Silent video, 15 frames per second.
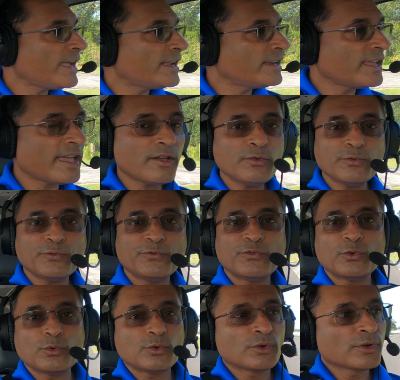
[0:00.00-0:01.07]
model
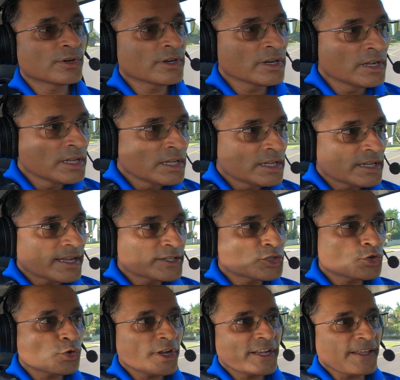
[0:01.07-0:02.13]
that had the mounting
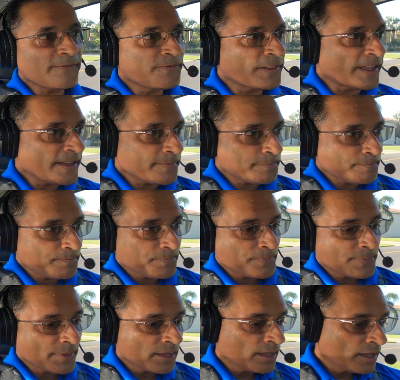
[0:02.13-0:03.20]
legs directly built
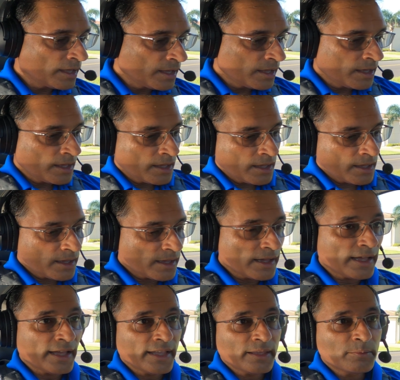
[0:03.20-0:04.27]
into the camera,
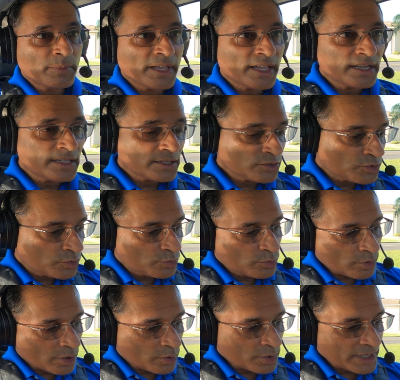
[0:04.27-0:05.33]
so you don't need to
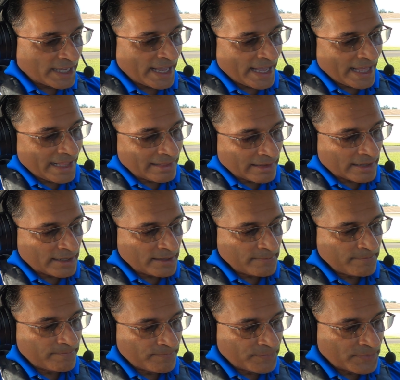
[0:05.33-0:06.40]
have a frame or a
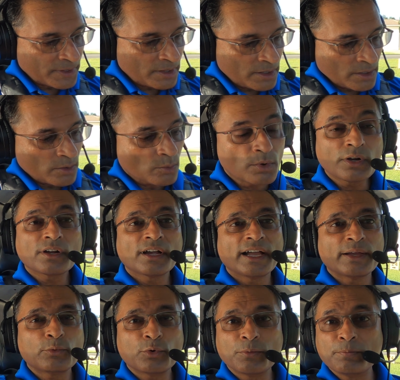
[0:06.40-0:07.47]
waterproof case
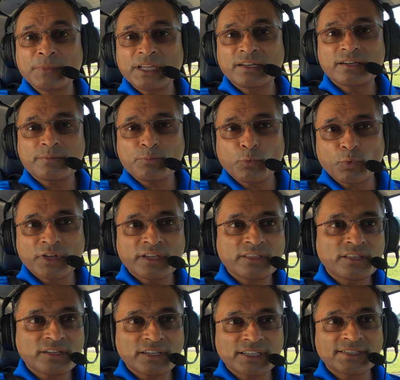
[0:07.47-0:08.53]
or anything.
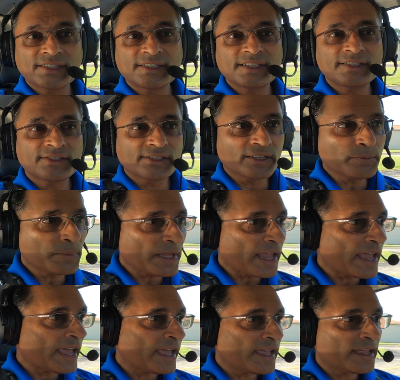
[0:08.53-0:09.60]
The picture
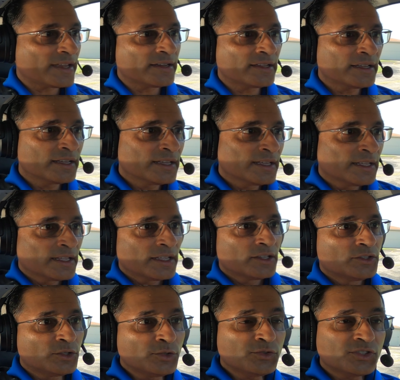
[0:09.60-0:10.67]
quality on the 8
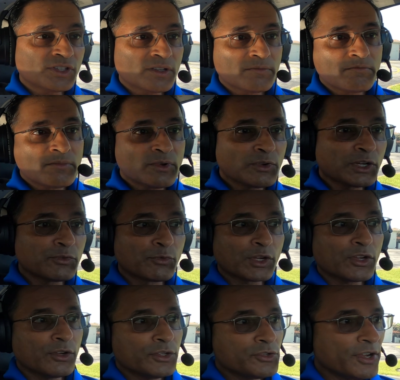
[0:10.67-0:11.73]
is better than
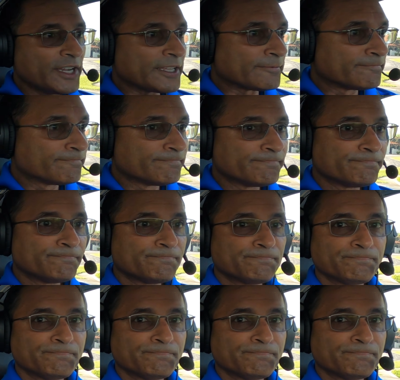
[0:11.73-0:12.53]
the Hero 7.